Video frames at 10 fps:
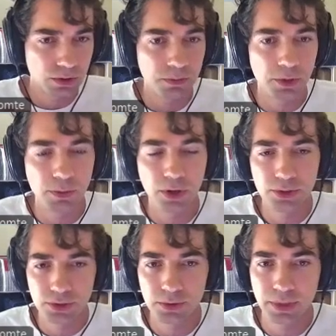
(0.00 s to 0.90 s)
blue
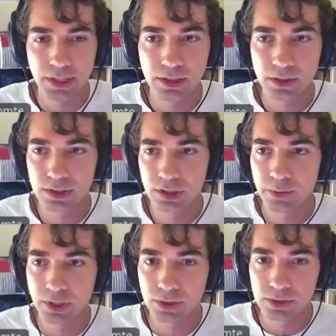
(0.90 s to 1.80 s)
points should be non-zero,
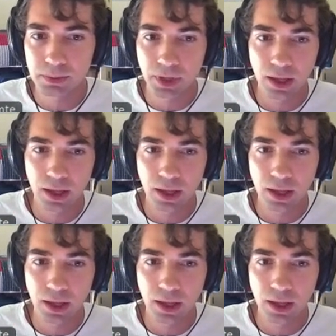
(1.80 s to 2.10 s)
because